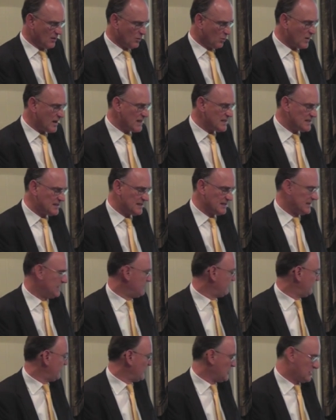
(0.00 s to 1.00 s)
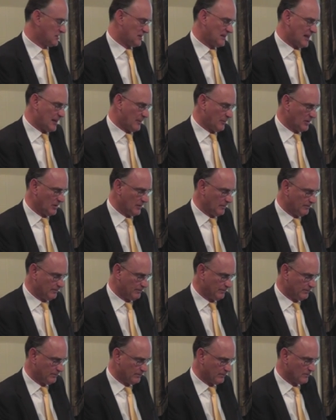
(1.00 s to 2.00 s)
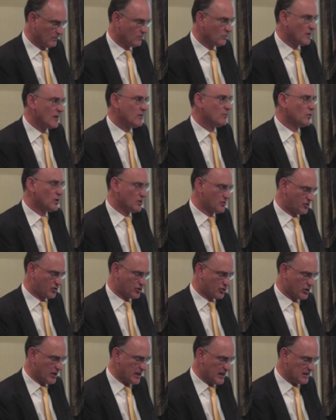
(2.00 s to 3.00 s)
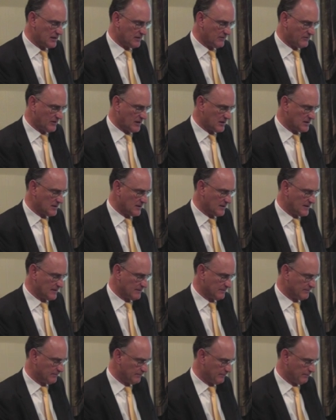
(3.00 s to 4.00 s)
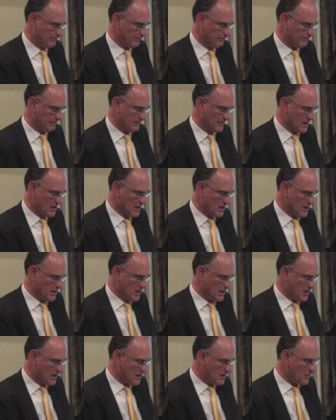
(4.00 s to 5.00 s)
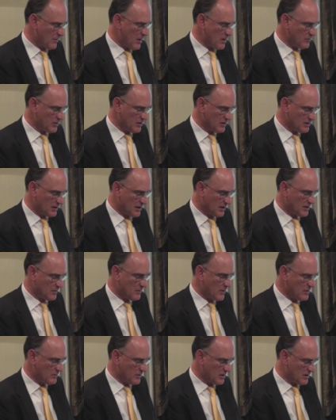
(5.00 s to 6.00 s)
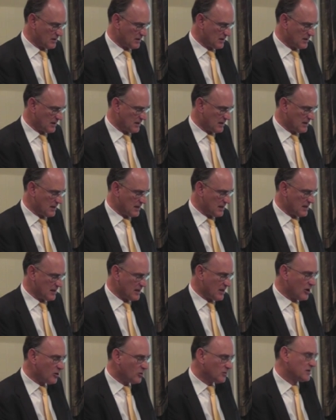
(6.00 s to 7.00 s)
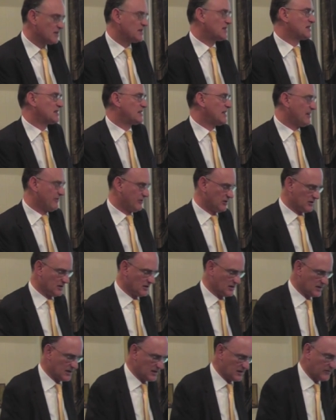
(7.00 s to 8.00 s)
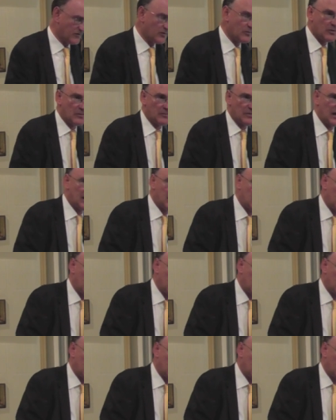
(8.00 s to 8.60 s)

When did it first happen? When was trade invented? At the moment, at the moment, the oldest evidence is from about